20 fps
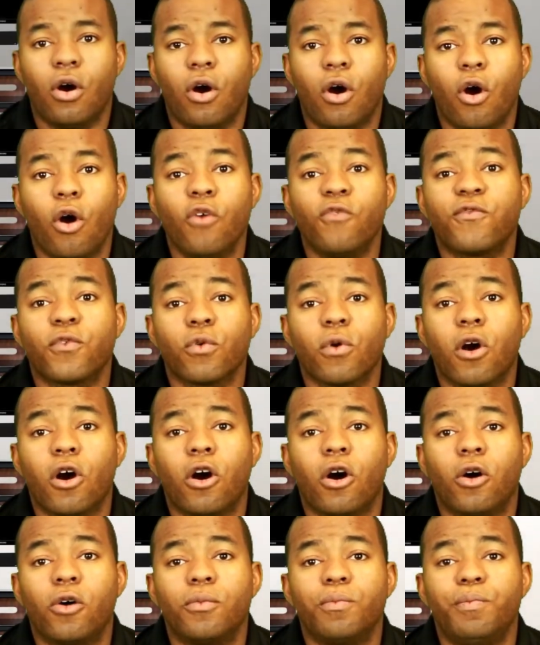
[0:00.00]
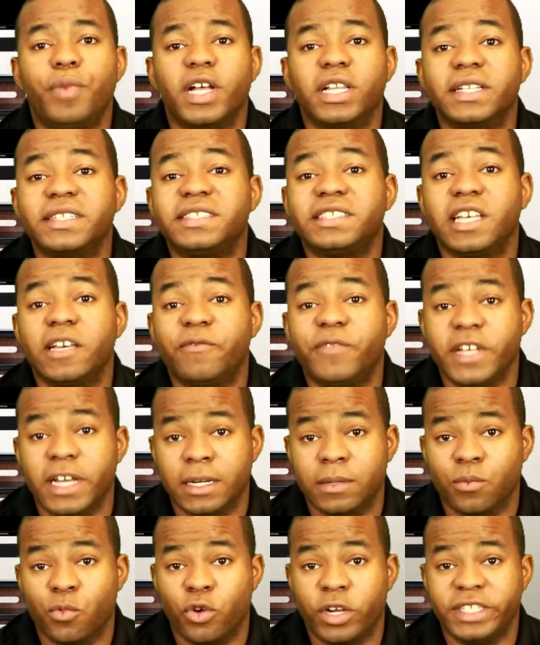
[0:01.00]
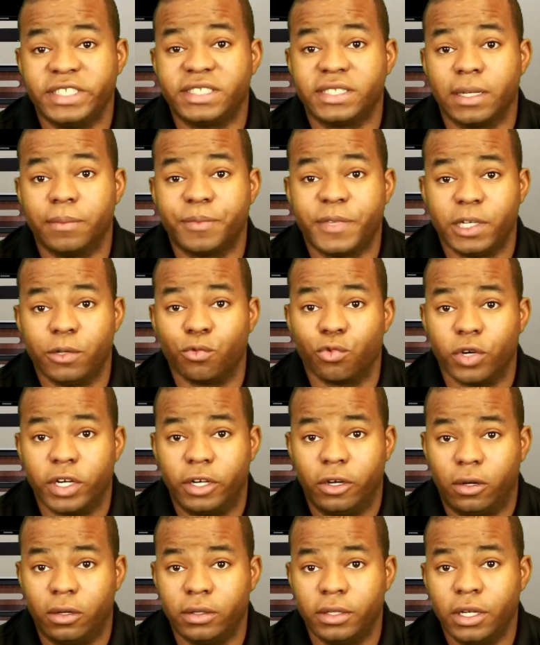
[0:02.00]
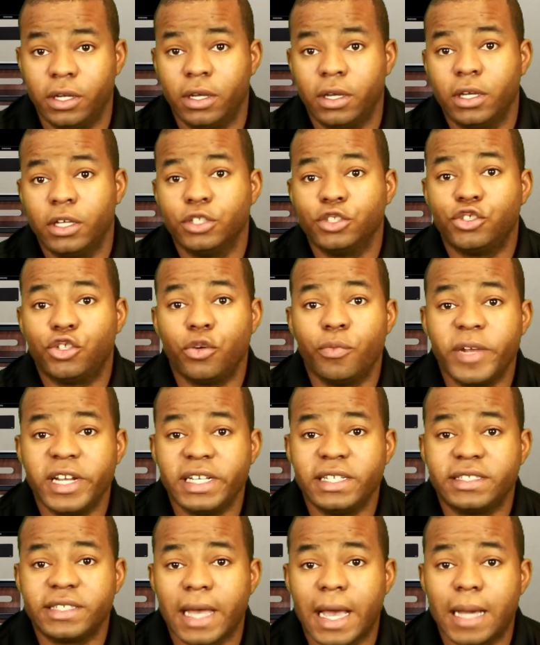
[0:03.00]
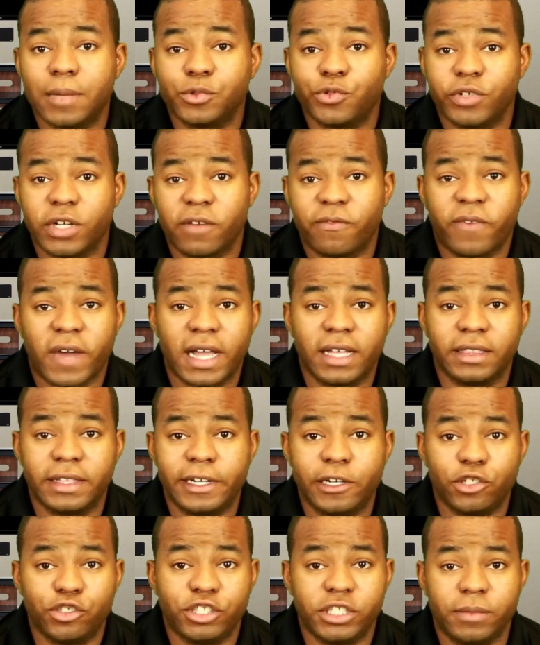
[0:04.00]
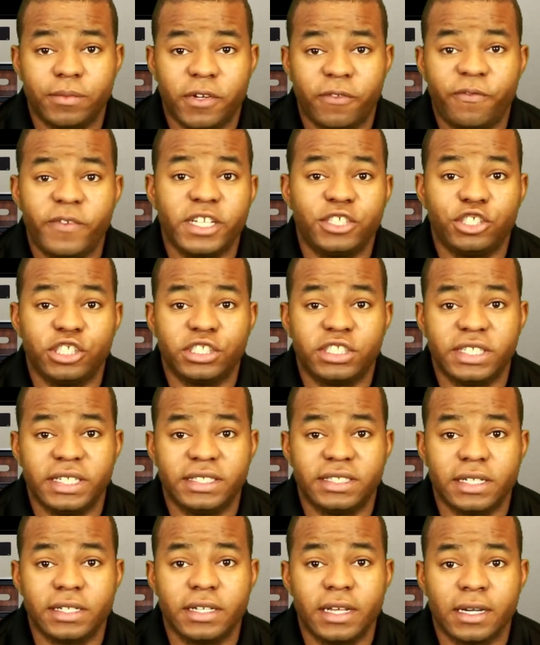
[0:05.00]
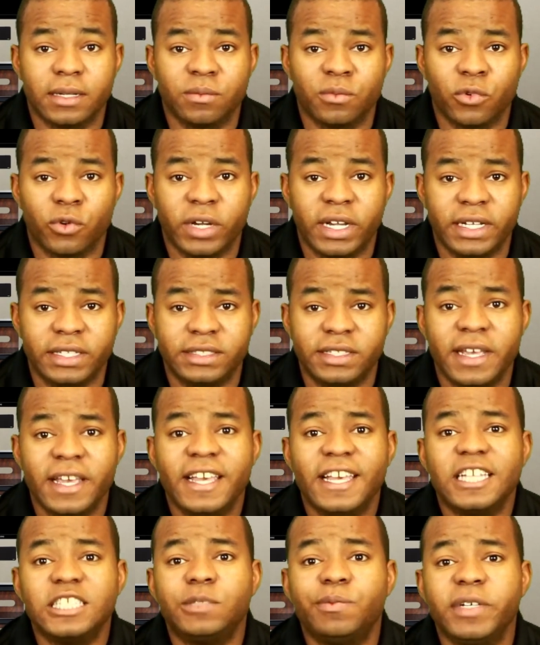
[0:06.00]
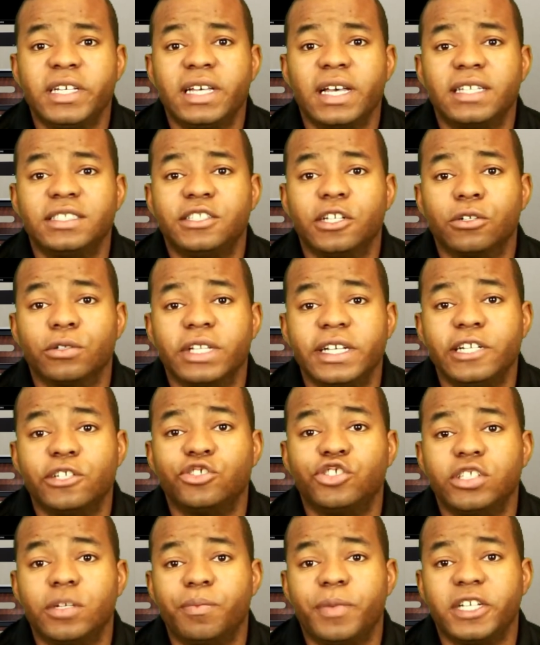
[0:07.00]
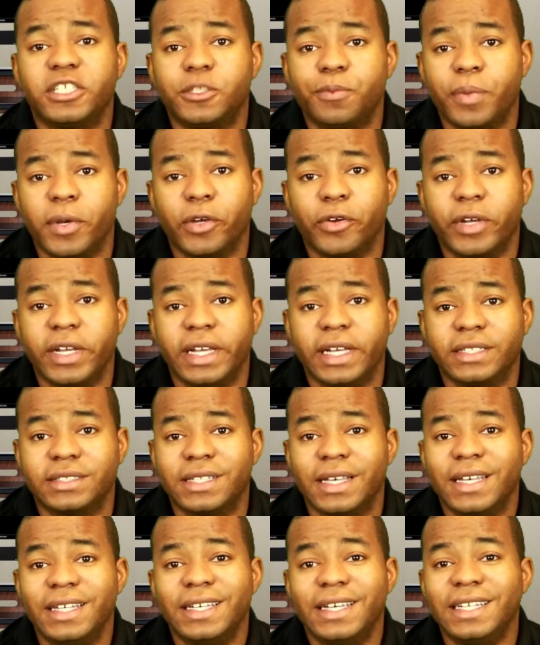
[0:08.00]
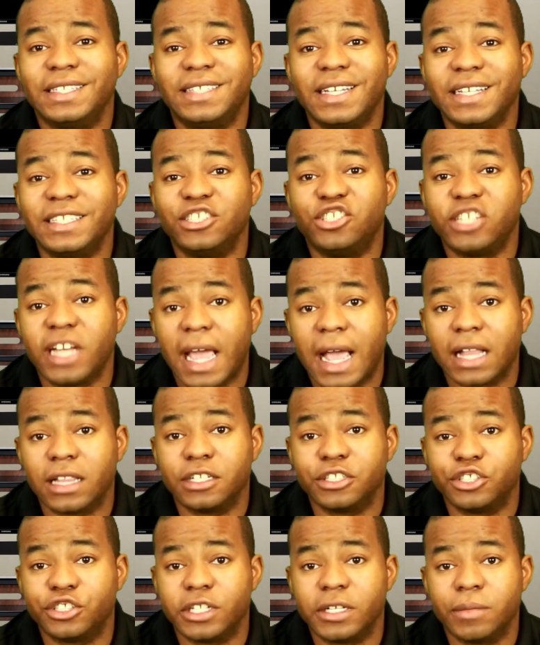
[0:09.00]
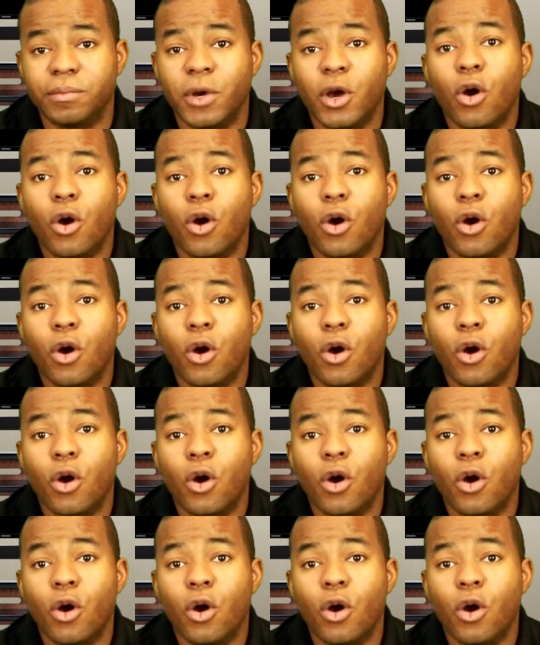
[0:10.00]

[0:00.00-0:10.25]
Overall, billets give young Marines something real. Too many times when I find leadership deficiencies in young Marines, it's because their leadership experience, it didn't challenge them,